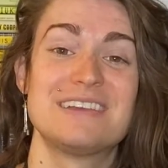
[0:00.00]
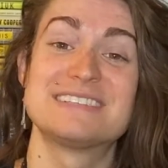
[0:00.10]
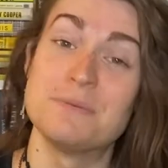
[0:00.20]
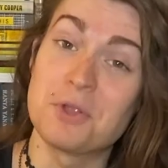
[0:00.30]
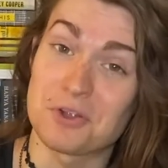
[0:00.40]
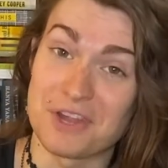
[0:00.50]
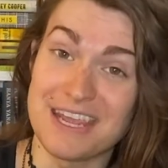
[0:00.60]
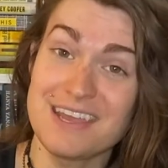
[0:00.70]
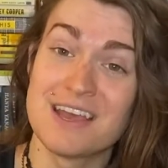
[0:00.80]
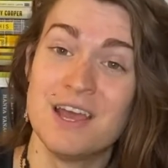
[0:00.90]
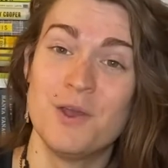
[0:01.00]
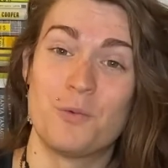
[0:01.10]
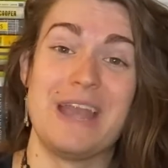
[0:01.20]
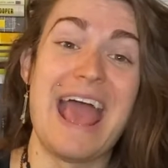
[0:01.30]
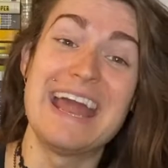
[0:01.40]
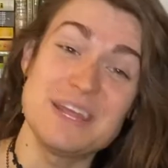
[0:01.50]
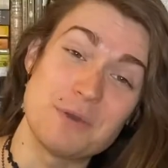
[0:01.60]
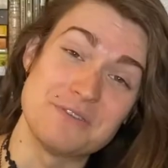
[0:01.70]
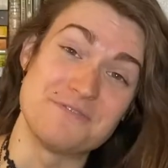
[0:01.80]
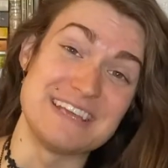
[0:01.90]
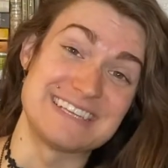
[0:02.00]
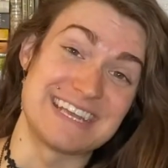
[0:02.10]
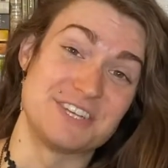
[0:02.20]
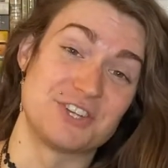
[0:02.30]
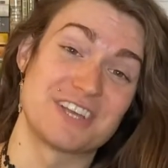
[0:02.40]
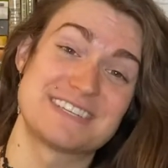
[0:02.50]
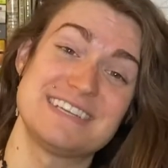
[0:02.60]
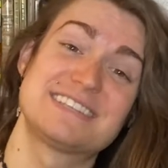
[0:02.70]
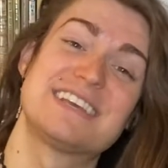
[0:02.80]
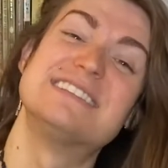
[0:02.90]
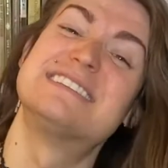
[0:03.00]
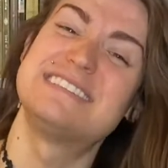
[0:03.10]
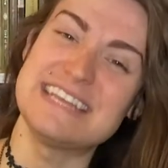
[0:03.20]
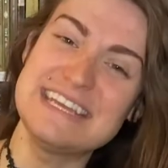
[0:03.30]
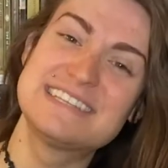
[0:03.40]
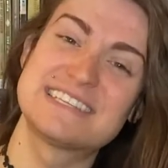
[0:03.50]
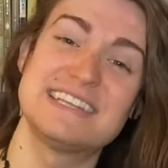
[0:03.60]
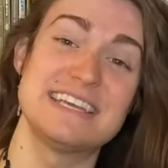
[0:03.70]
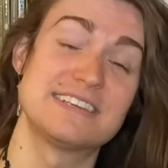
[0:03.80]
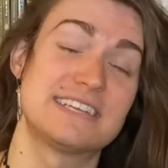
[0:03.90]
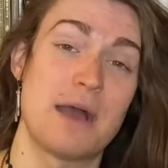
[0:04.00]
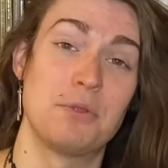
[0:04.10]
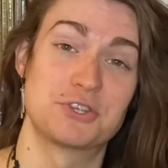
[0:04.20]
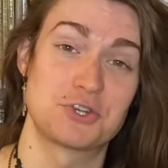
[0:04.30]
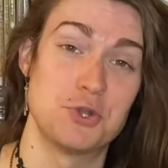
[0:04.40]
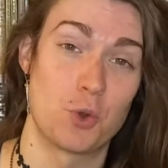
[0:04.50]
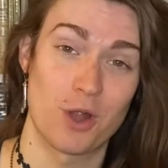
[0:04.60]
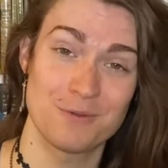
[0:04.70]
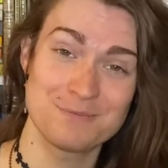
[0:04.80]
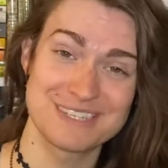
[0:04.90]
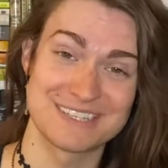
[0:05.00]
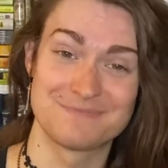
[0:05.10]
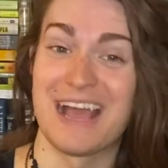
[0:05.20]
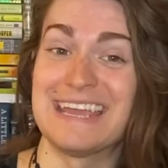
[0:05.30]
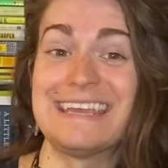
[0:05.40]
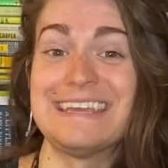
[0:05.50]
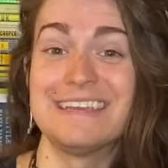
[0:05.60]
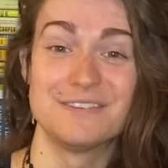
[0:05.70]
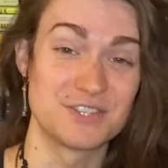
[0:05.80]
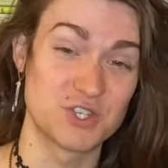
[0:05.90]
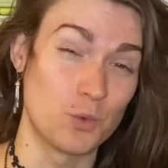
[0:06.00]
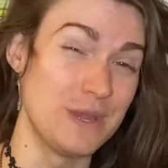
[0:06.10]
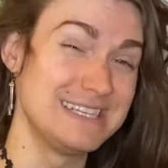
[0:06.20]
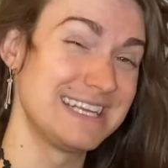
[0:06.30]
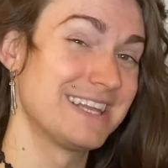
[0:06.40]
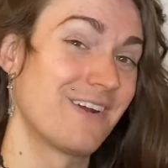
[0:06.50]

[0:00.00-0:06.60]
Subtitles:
Similarly, when anyone facing injustice concedes to the established norms, i.e., squeezing